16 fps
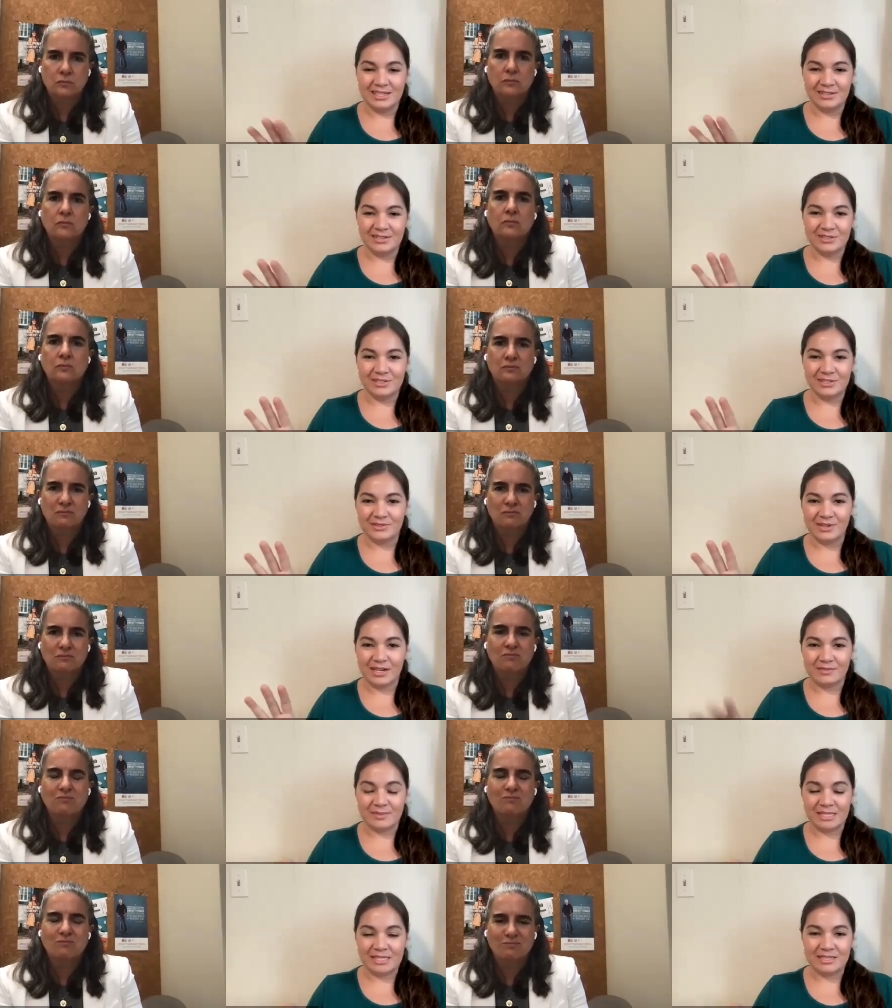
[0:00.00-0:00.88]
Speaker 1: you know
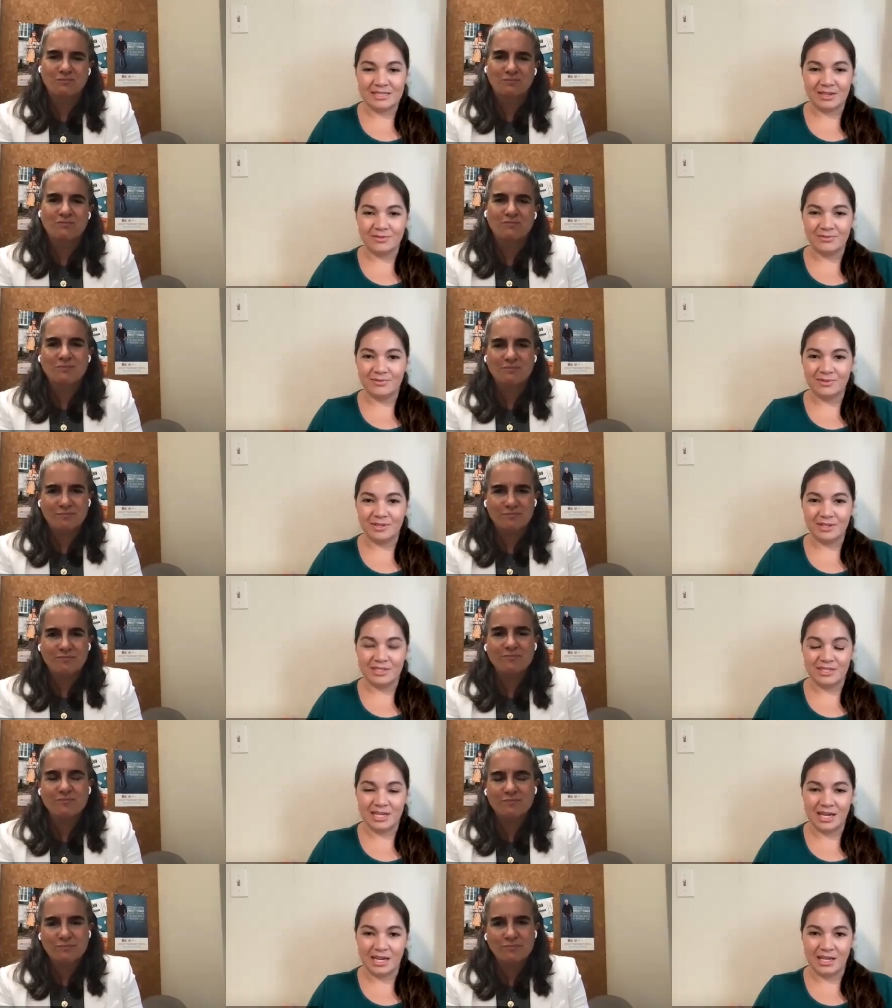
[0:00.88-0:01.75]
distract myself
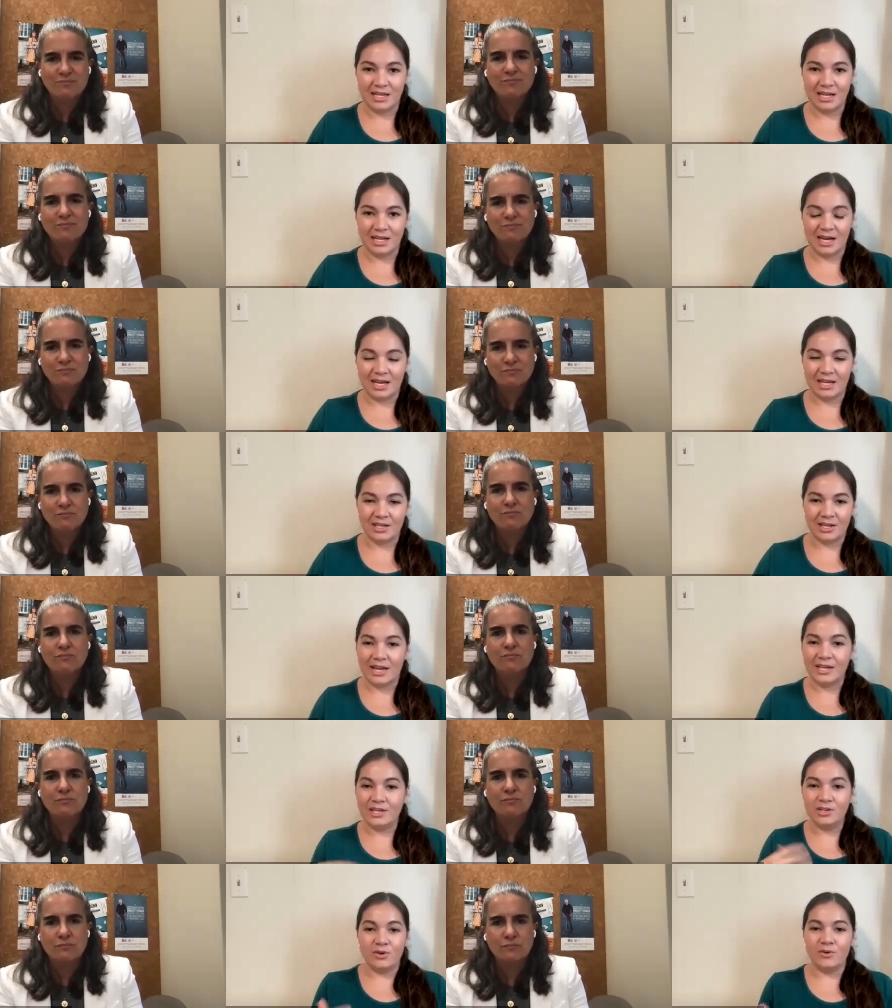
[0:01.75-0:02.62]
for the day and
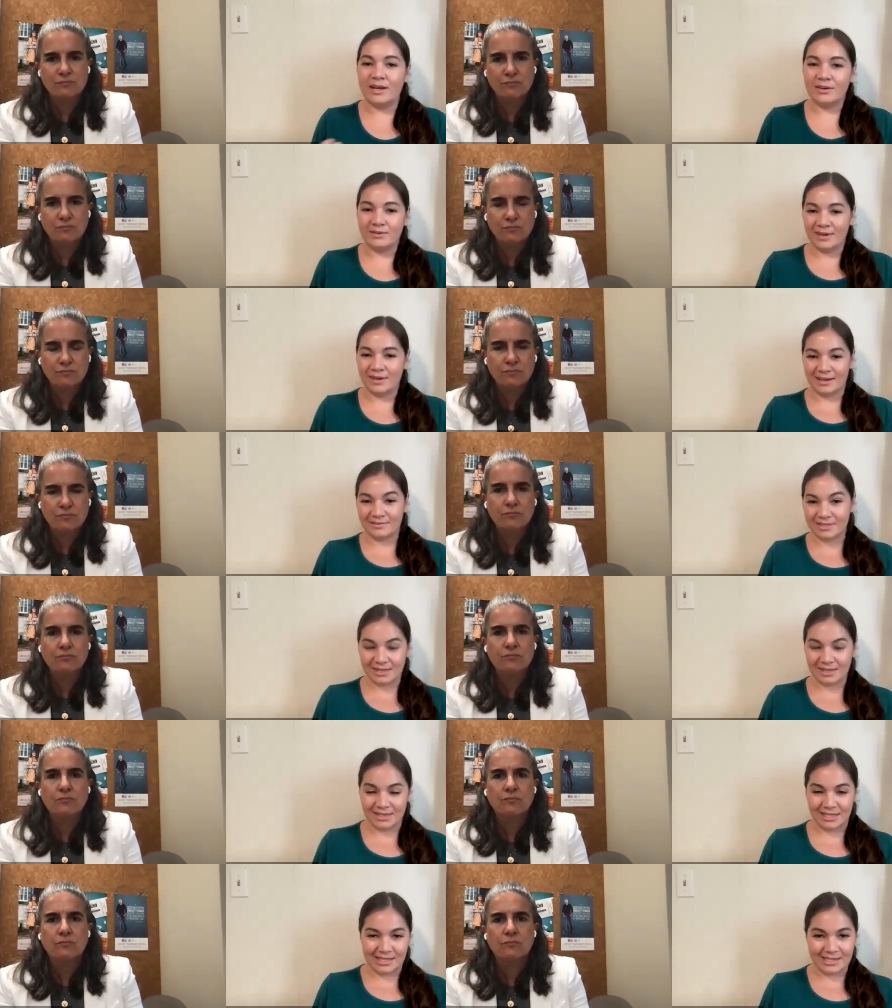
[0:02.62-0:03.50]
i i know i don't
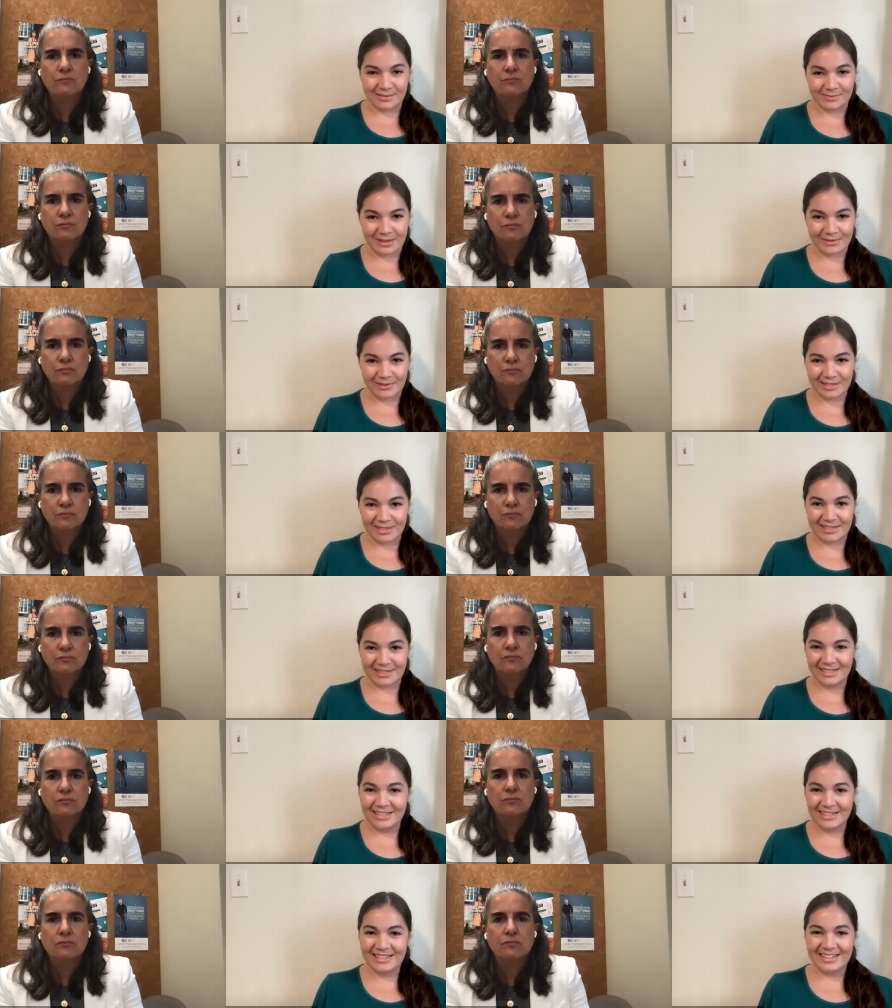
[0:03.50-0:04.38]
have to think about
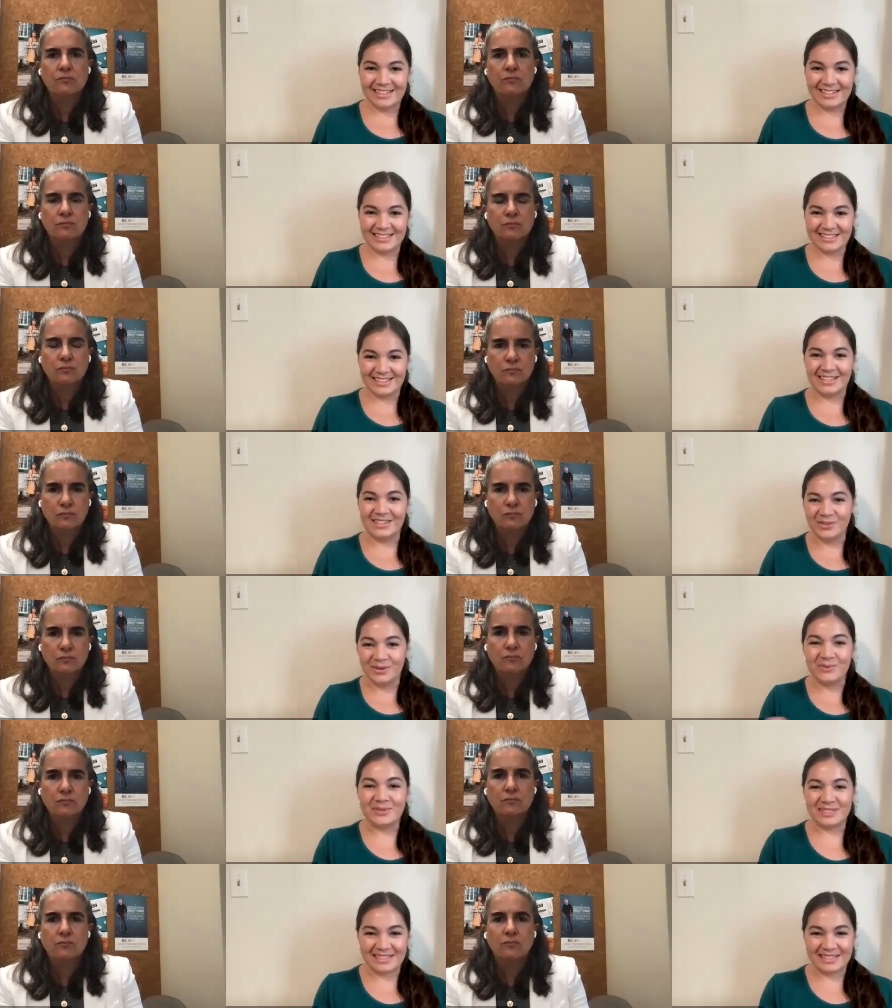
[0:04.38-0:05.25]
it because
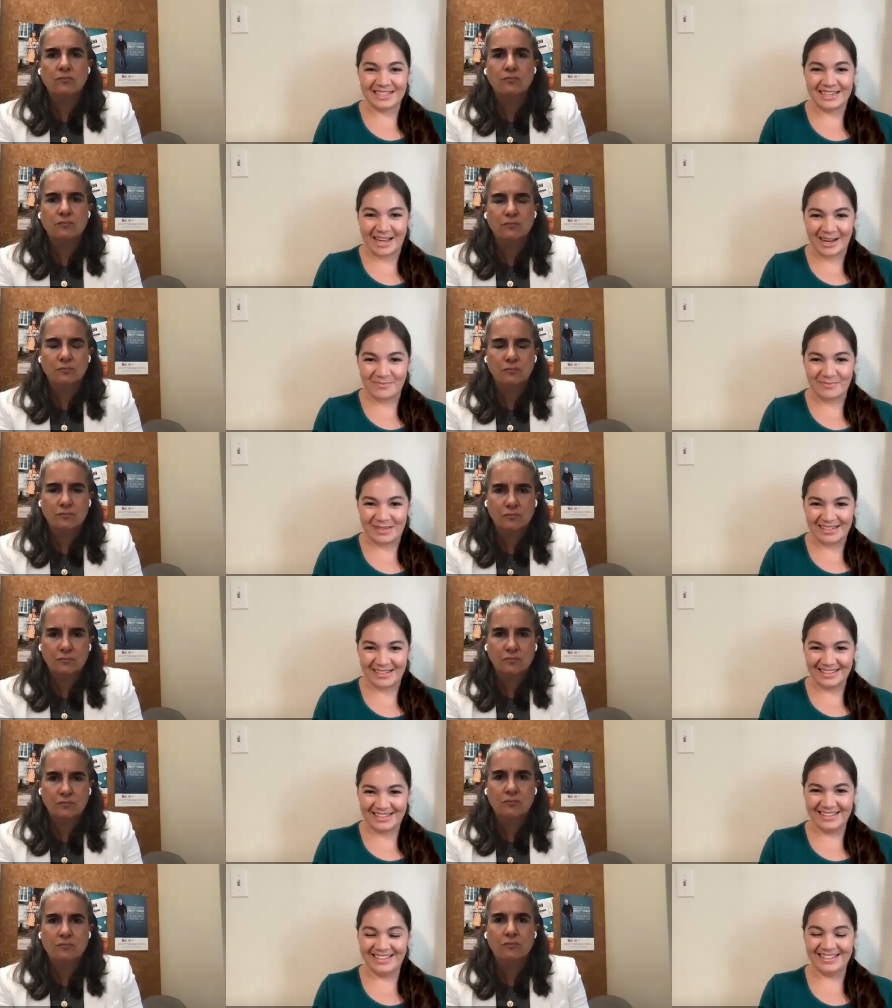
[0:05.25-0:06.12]
mm-hmm. i know mm-hmm. what's going to
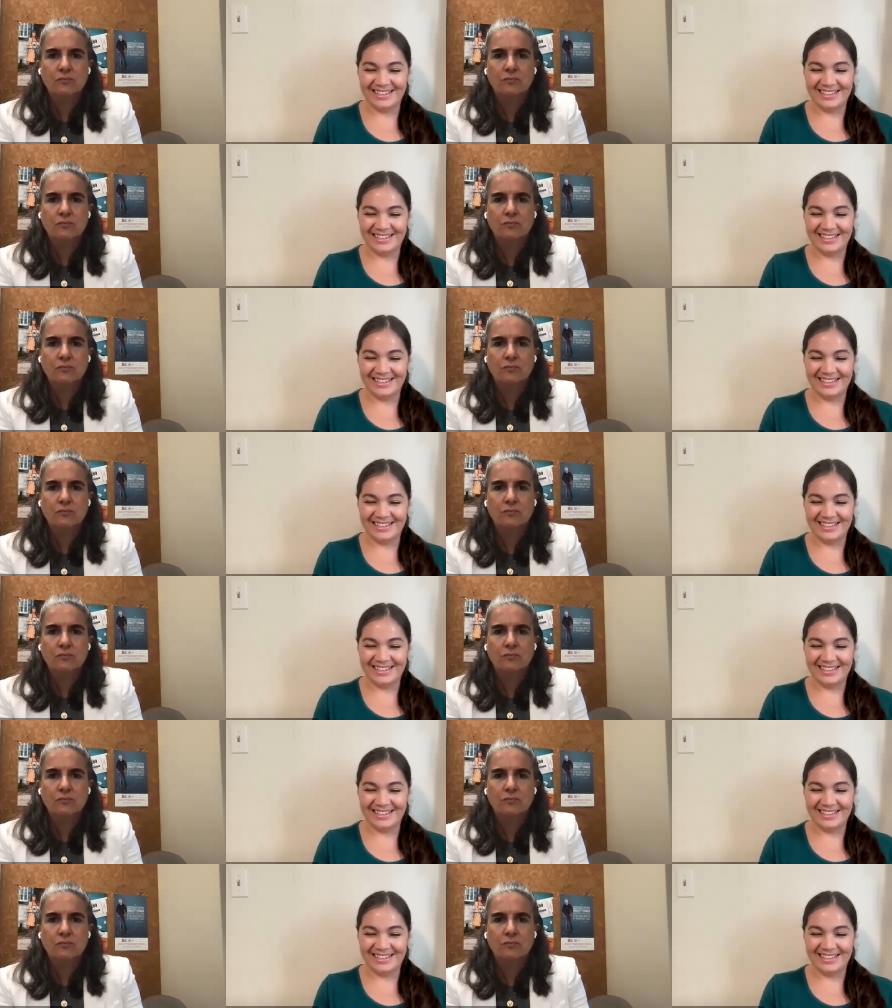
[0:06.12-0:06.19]
happen